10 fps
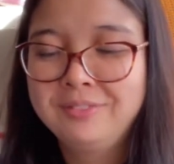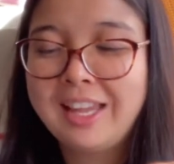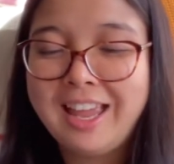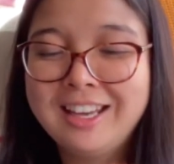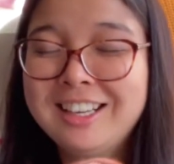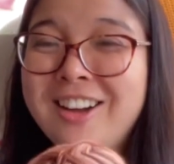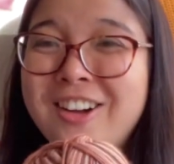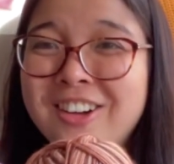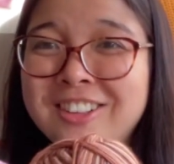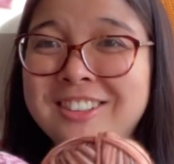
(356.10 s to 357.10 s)
And
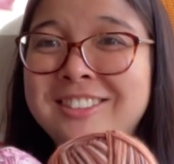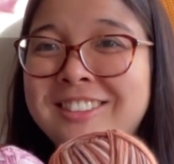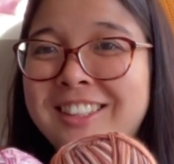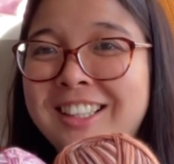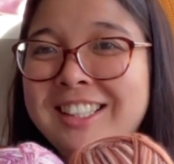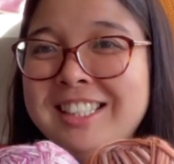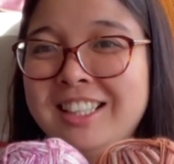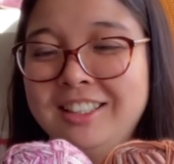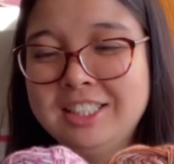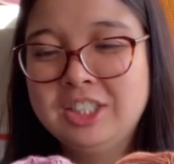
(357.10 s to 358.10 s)
oh, these
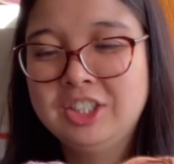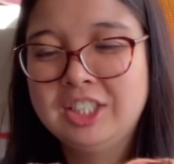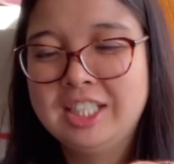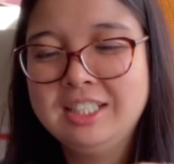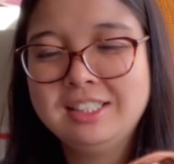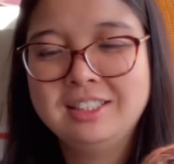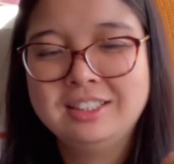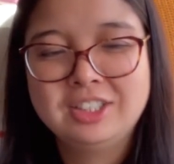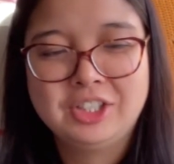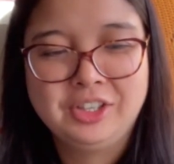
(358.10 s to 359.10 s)
colours so nice.
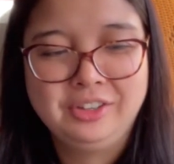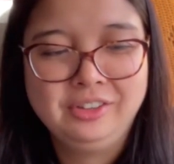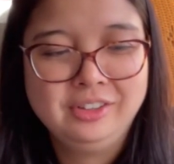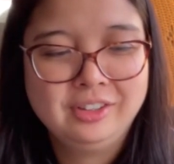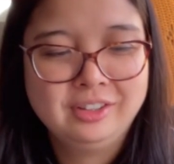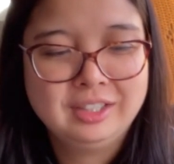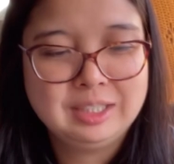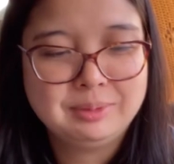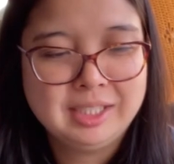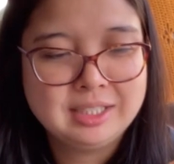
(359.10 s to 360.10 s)
So this
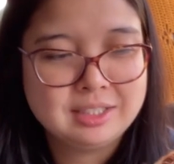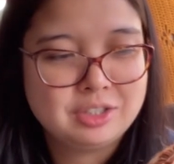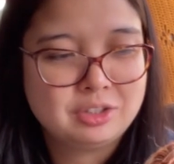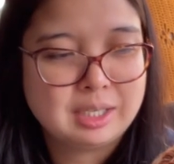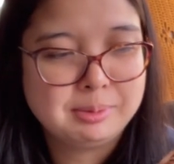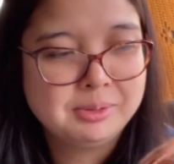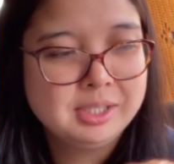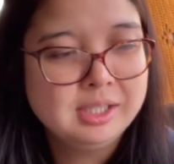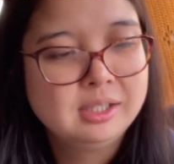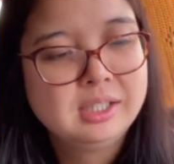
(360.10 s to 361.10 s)
one is a stripy
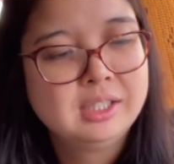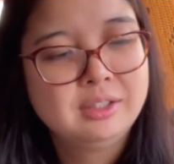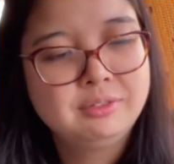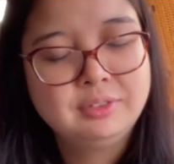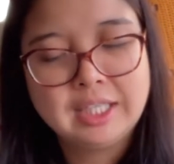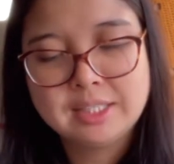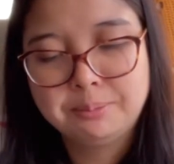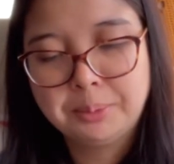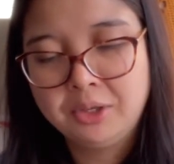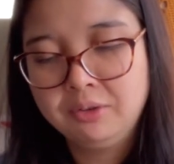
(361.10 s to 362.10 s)
one. These are
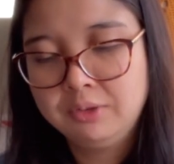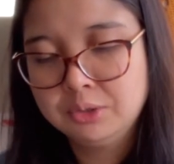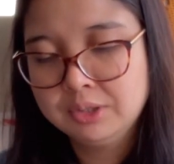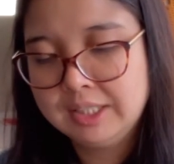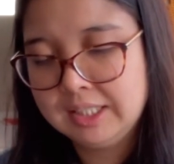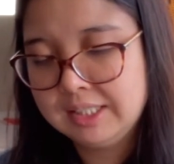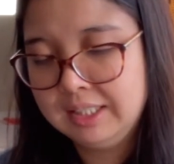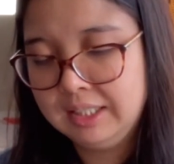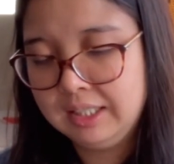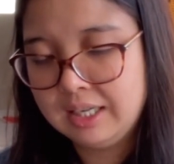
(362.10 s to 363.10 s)
both Fiddlesticks
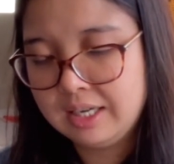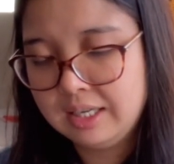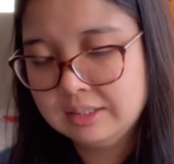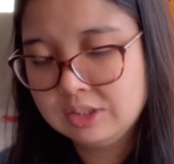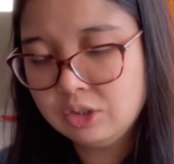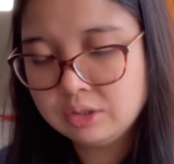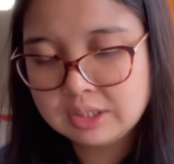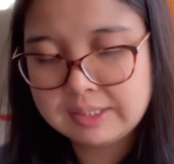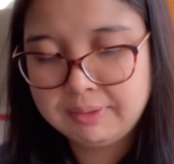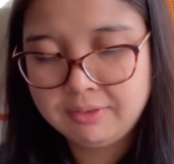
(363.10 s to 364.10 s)
knitting yarn socks,
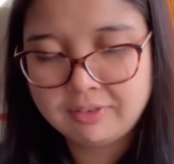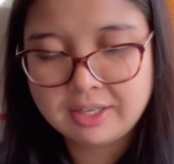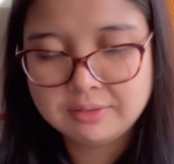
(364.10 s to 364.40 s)
75